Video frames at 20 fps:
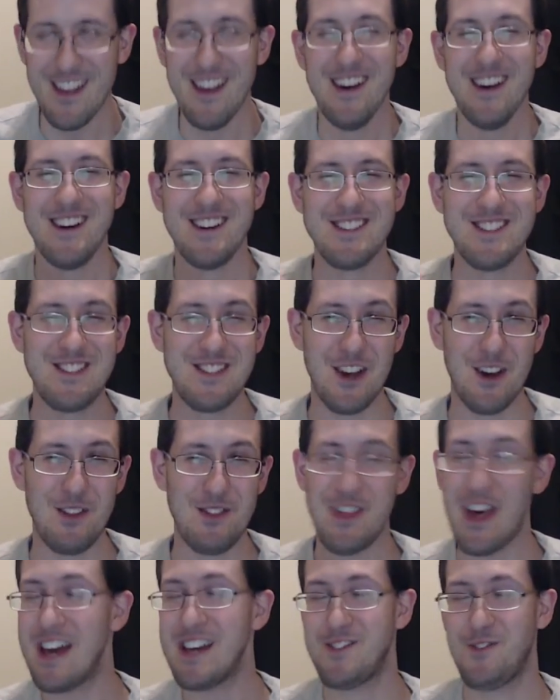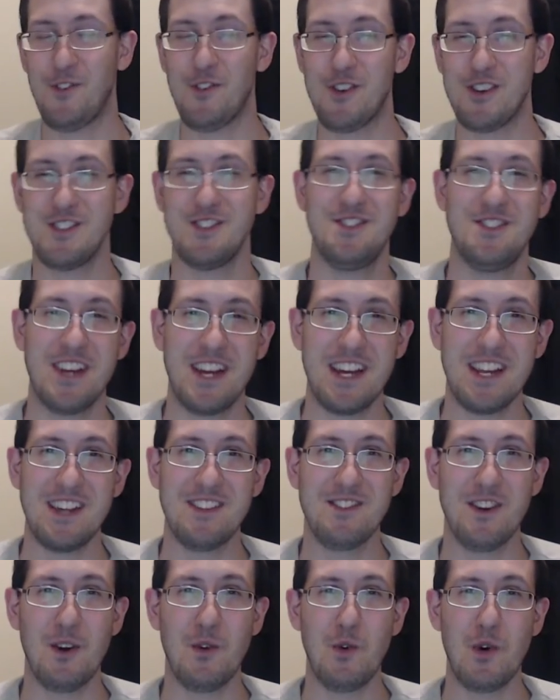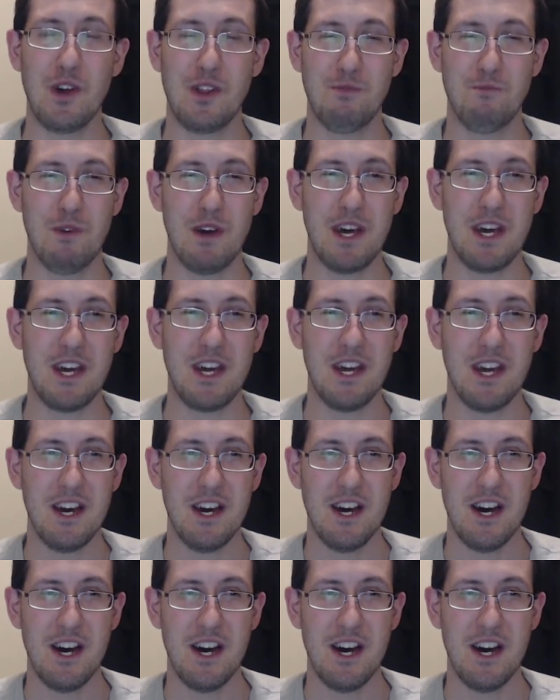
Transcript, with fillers: so thanks for sticking in there with me.